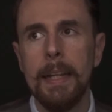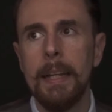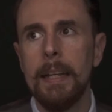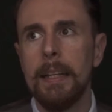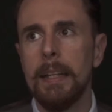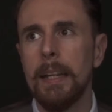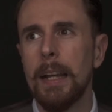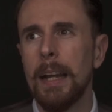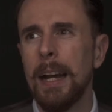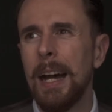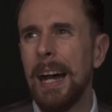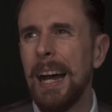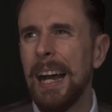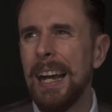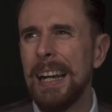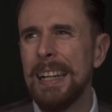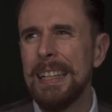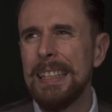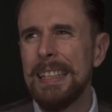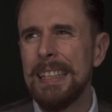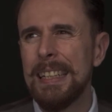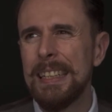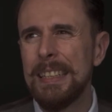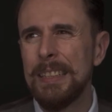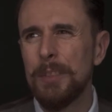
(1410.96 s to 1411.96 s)
Yeah,
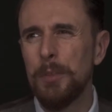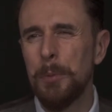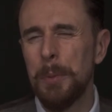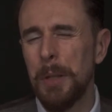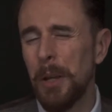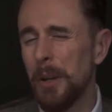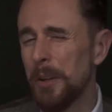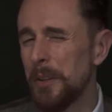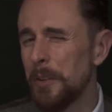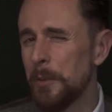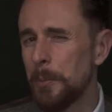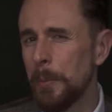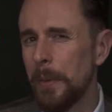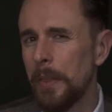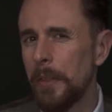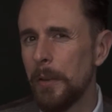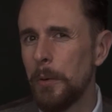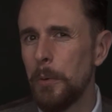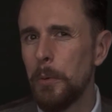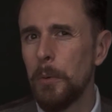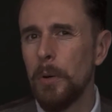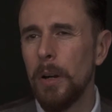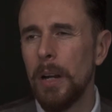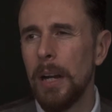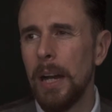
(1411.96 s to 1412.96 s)
to be honest with
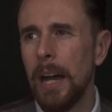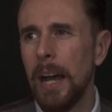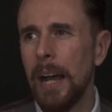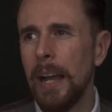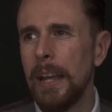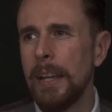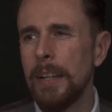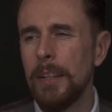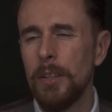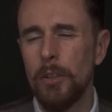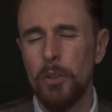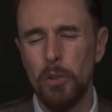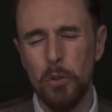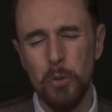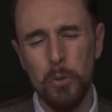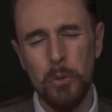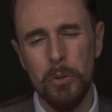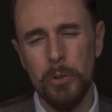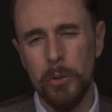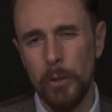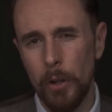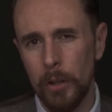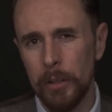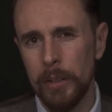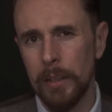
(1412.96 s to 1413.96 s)
you, I do
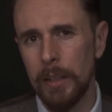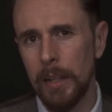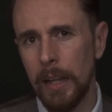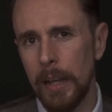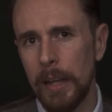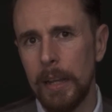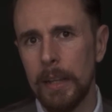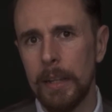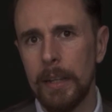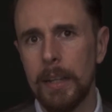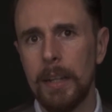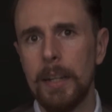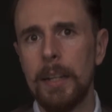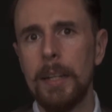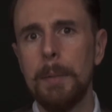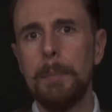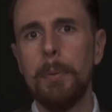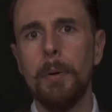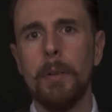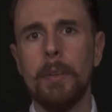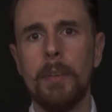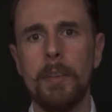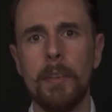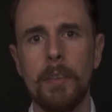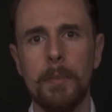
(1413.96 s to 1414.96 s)
not like
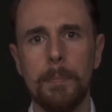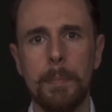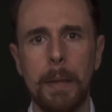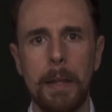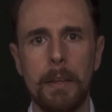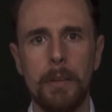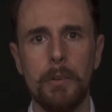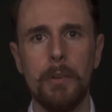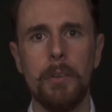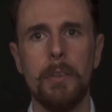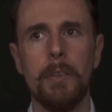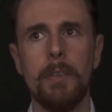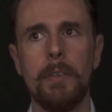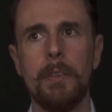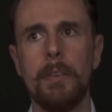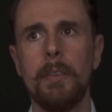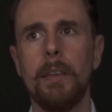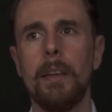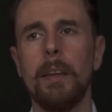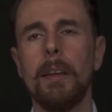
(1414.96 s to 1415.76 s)
clip-on suspenders.